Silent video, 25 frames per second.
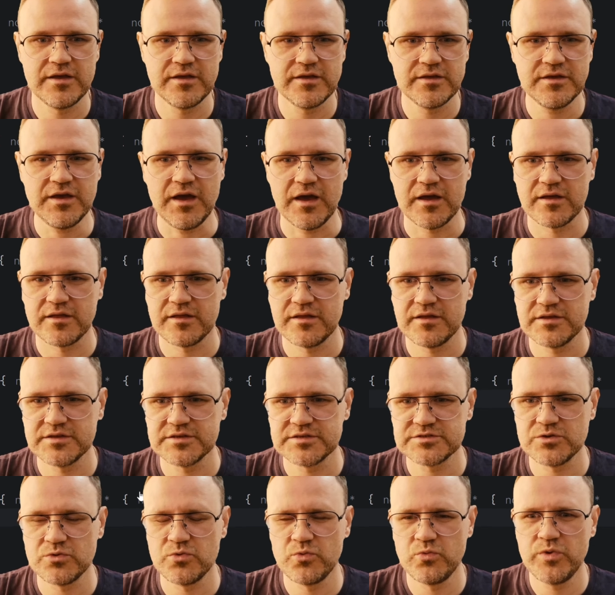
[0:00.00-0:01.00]
Yeah,
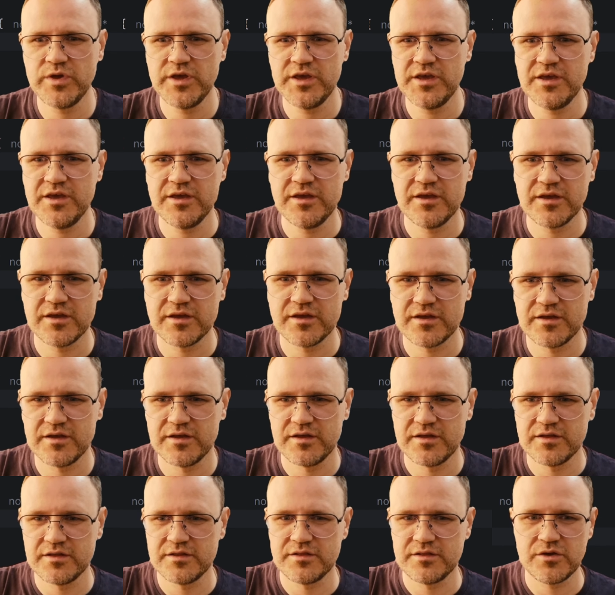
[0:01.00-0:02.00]
so we
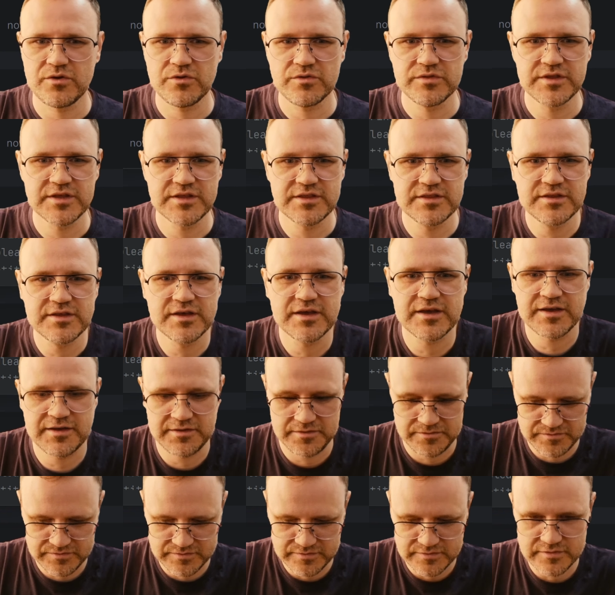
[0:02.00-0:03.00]
loaded
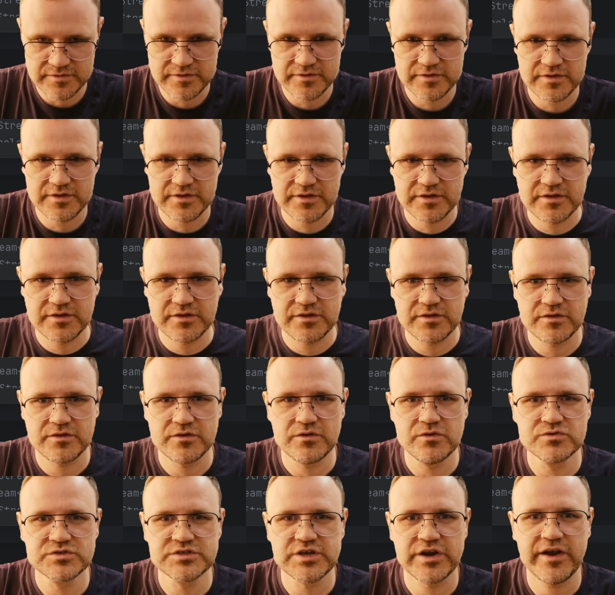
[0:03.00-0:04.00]
the
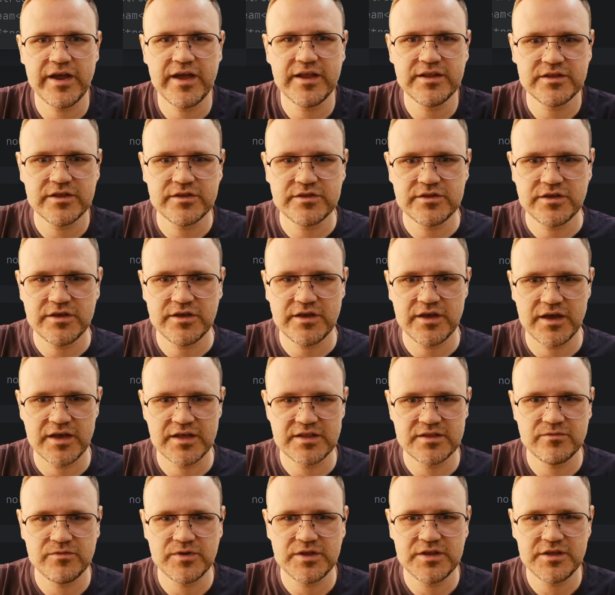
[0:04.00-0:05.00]
user entity
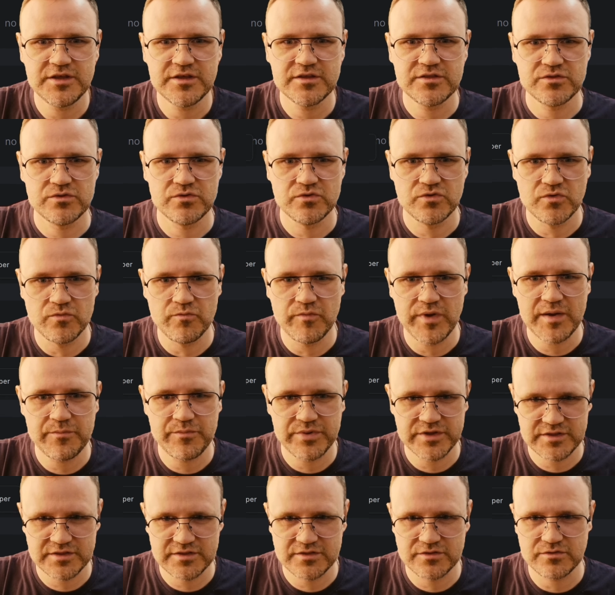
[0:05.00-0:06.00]
and we need to map
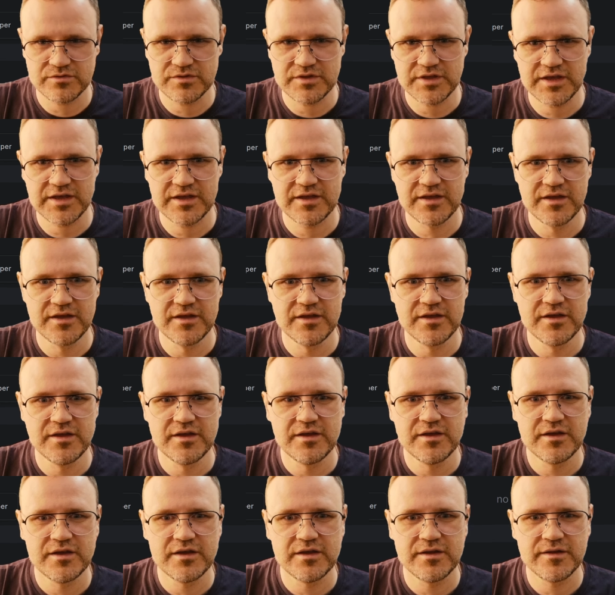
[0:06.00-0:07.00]
it to
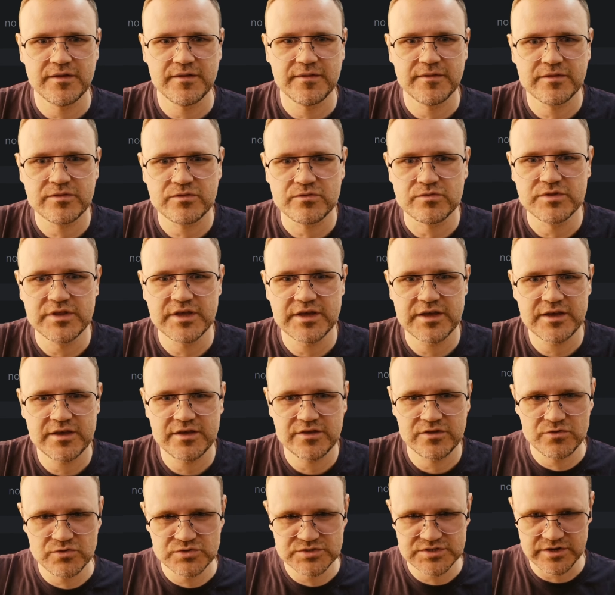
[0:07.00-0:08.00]
the
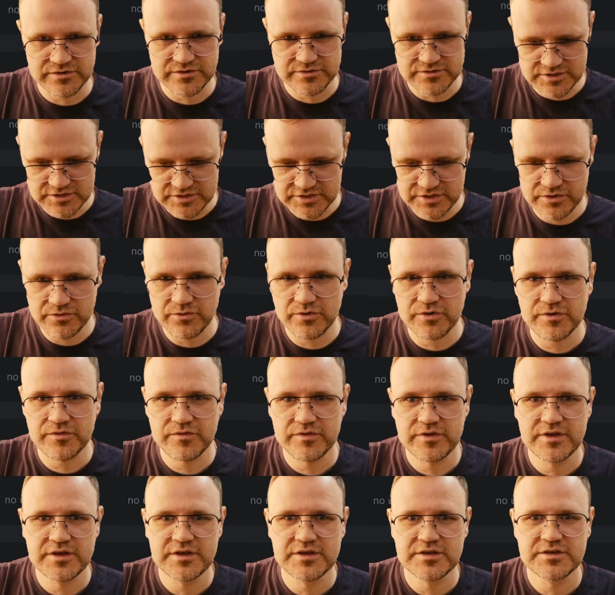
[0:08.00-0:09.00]
user DTO.
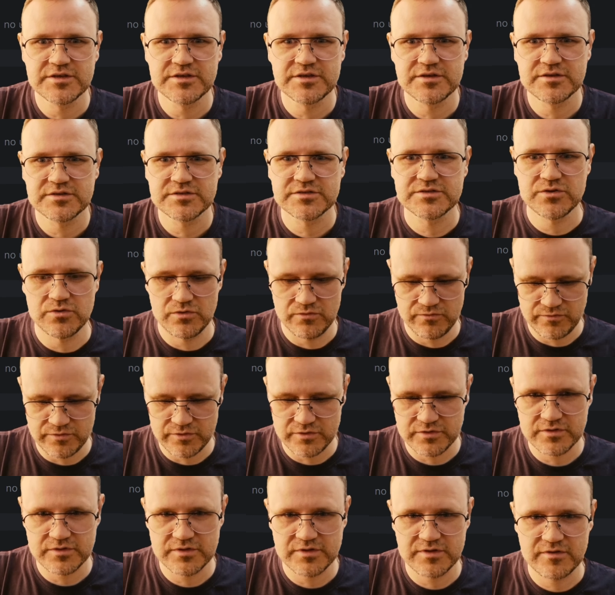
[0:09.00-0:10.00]
So
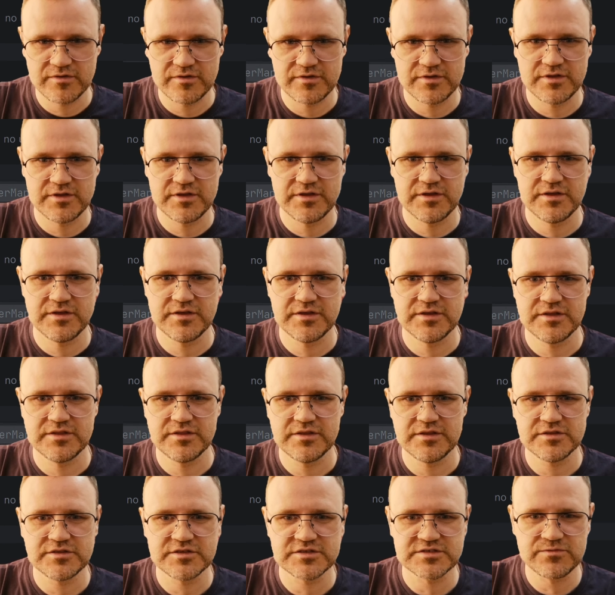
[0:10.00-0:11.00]

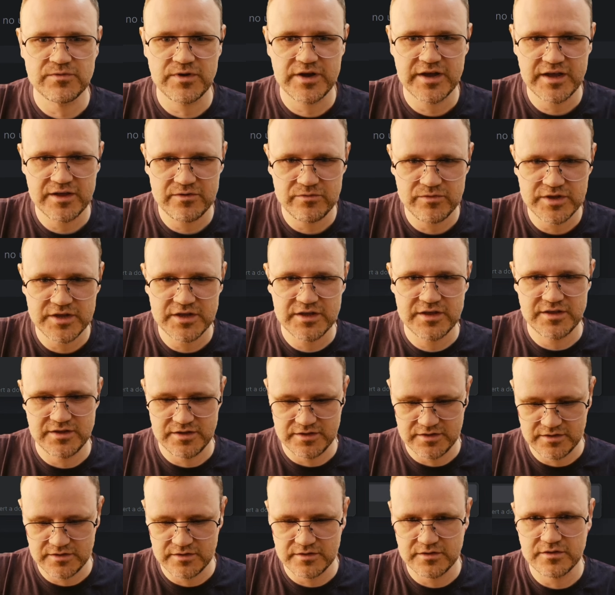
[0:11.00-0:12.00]
that is why we
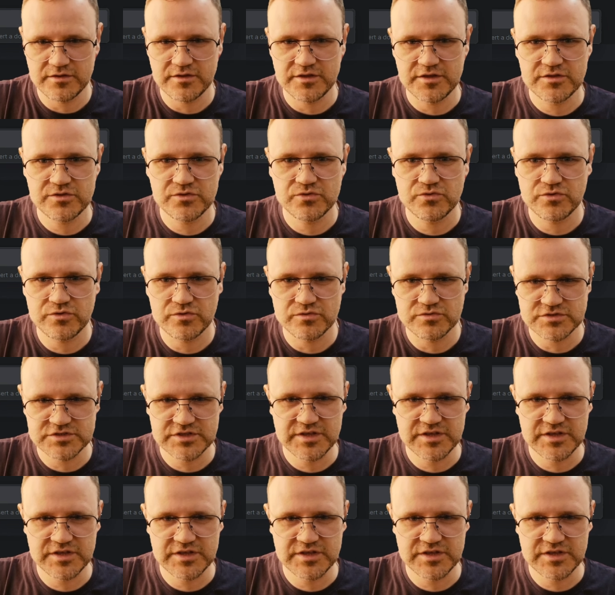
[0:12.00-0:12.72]
need to use